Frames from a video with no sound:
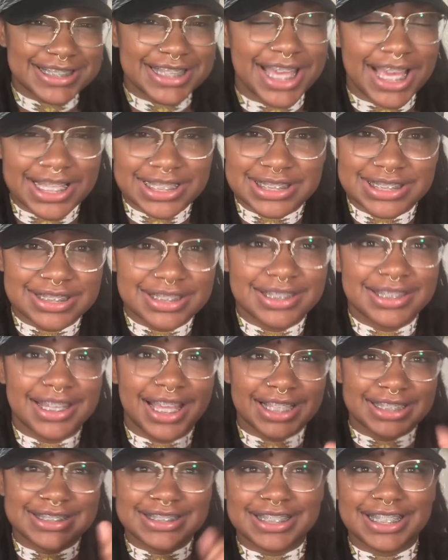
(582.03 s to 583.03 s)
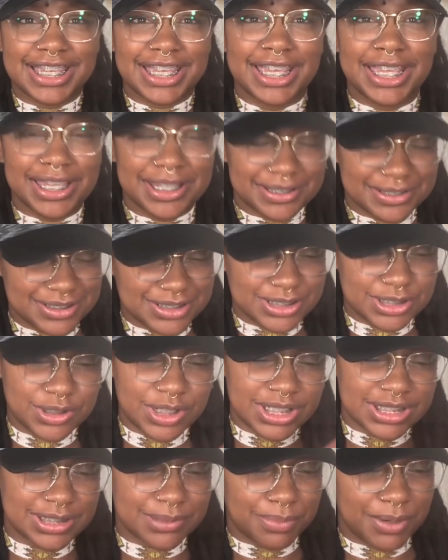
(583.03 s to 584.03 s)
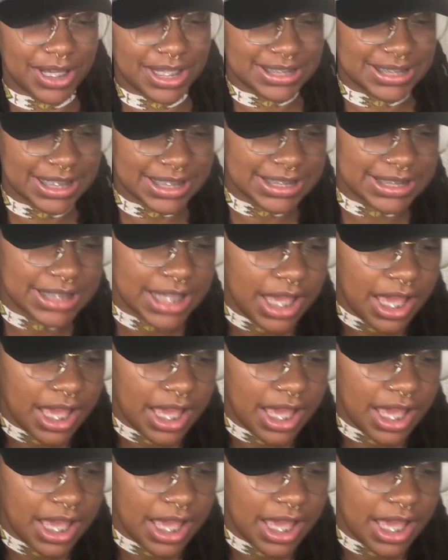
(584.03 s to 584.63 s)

That's the key. Just trust the process.